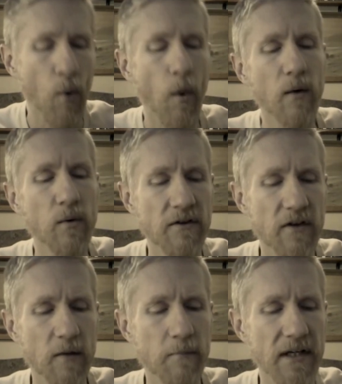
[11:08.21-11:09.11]
Why wouldn't
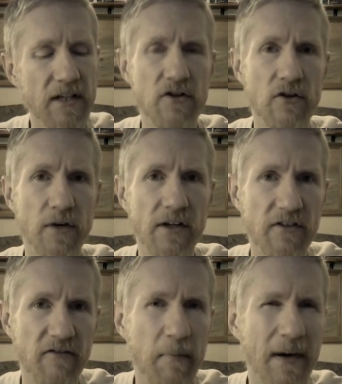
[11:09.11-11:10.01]
there be
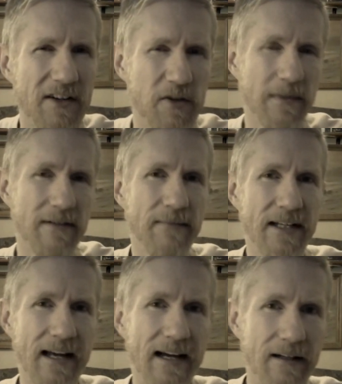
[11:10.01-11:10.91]
degrees of punishment
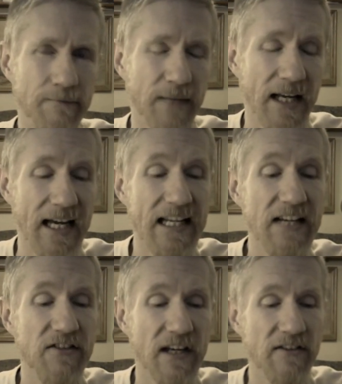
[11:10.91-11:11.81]
in hell? And
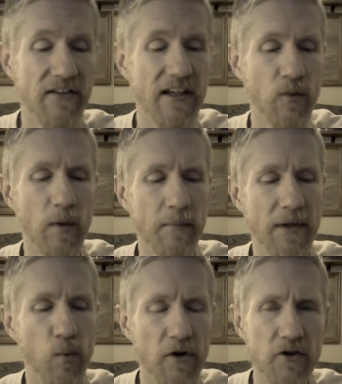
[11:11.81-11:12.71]
he says it will
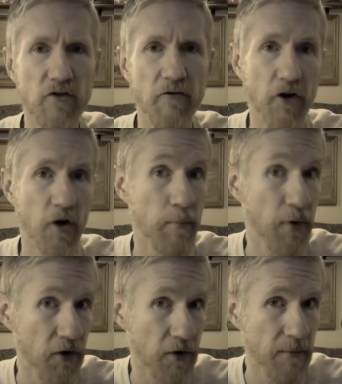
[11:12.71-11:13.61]
be worse for
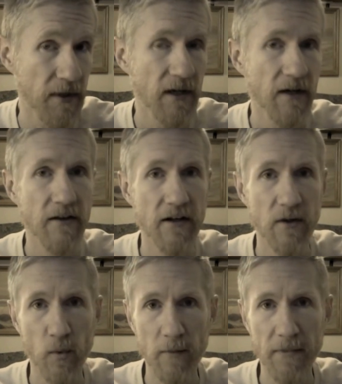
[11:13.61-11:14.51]
Capernaum than
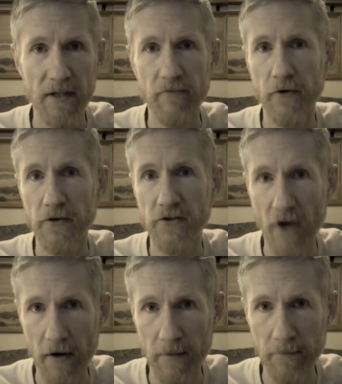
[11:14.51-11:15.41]
it will be for
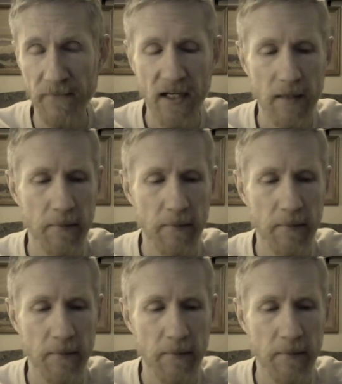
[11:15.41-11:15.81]
Sodom.